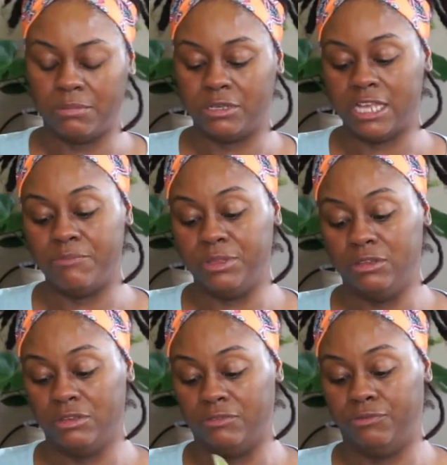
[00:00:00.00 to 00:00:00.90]
Because I've been
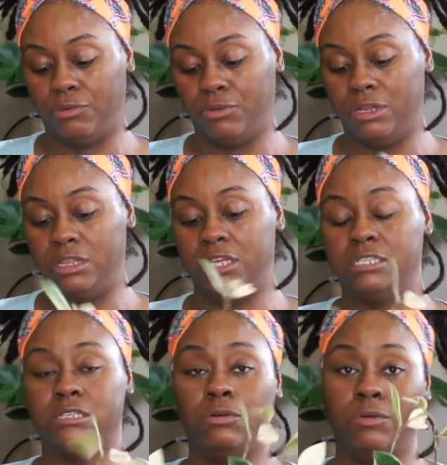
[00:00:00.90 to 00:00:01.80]
looking for one of these,
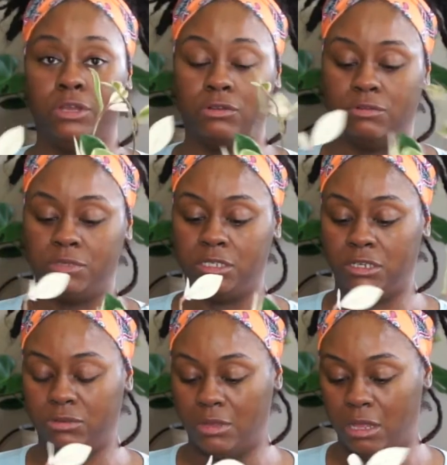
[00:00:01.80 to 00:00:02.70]
the Hoya Crimson
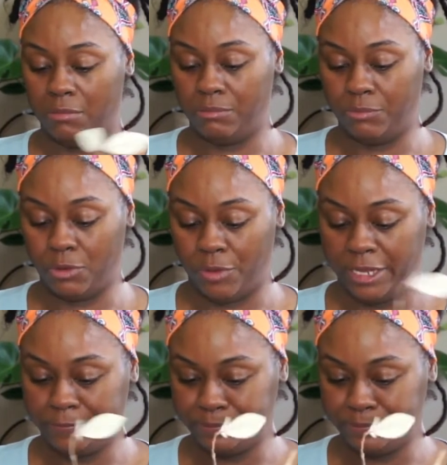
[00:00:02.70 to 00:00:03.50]
Queen.